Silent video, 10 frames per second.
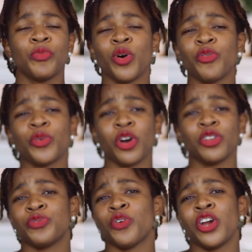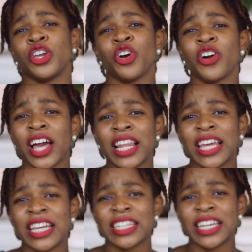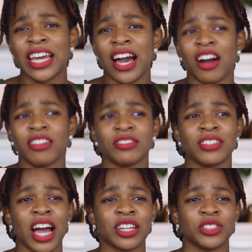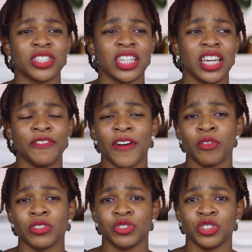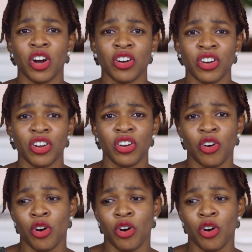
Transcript: But because for a younger lady, I would actually, if I was younger,